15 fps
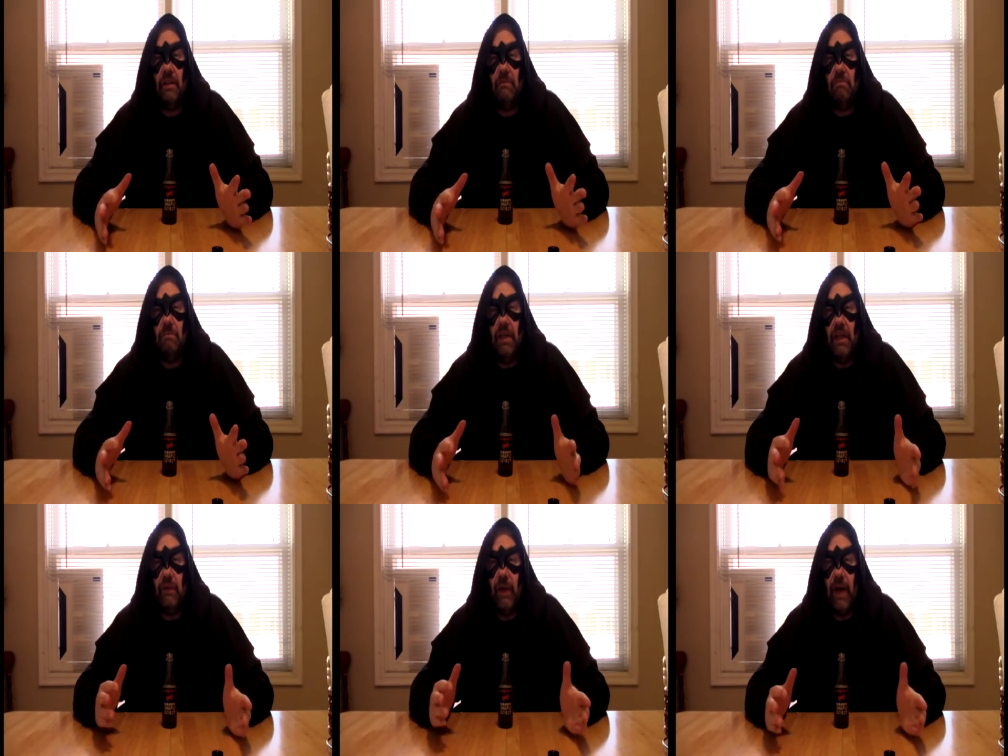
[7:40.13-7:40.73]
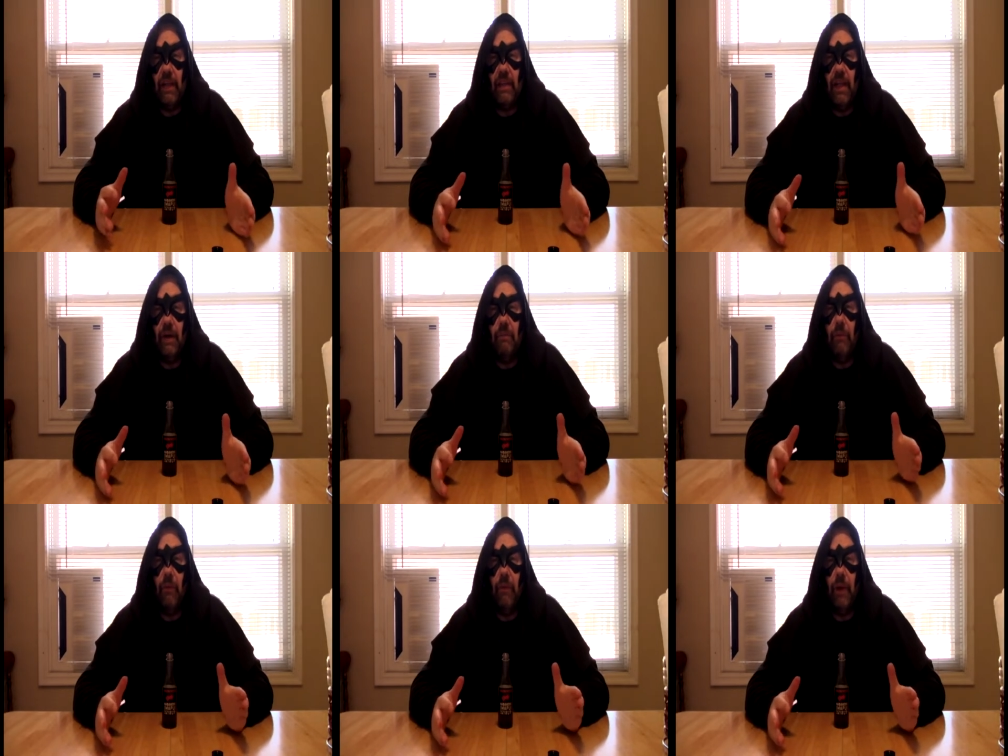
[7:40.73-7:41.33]
being right at
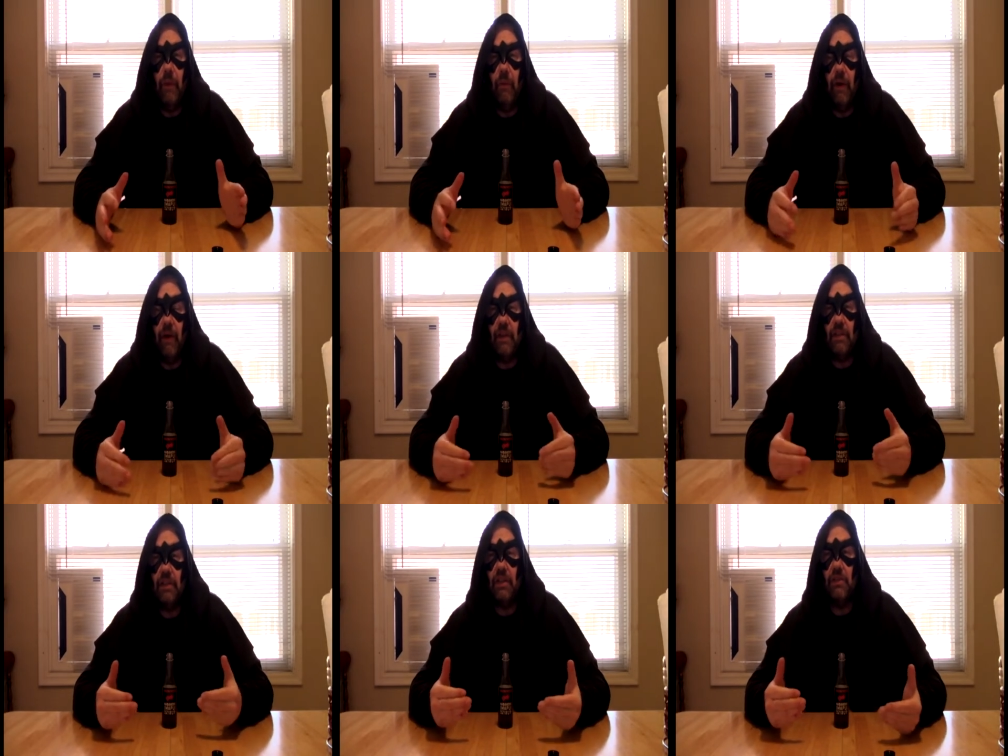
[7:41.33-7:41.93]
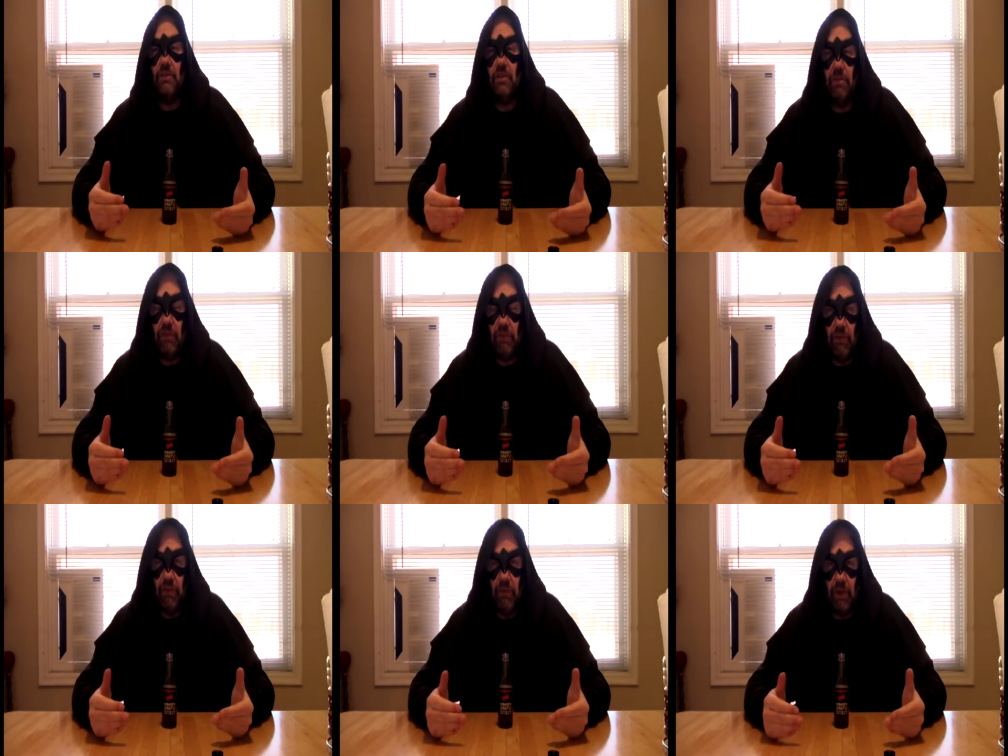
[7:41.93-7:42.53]
that point where to go too much
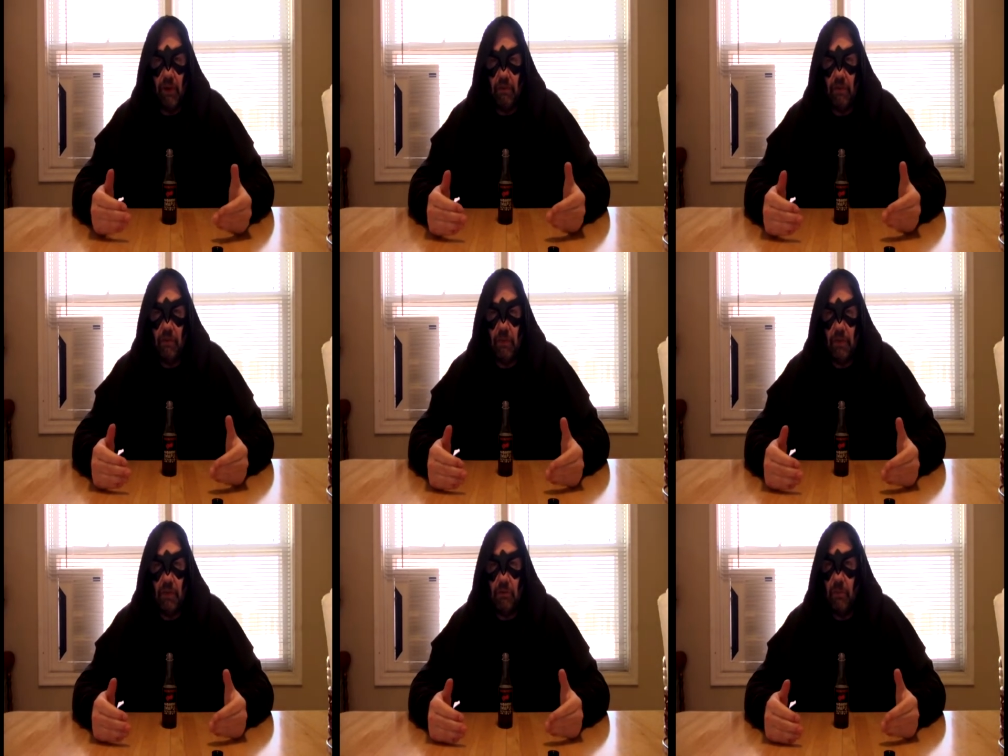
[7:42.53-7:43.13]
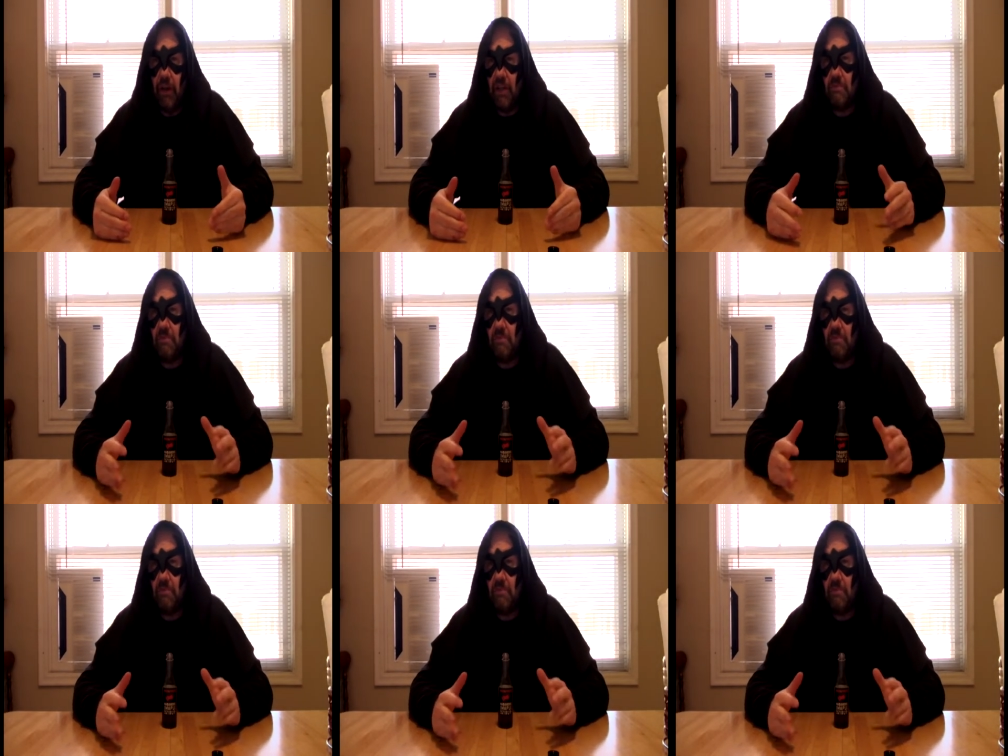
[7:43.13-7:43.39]
further over would be too much.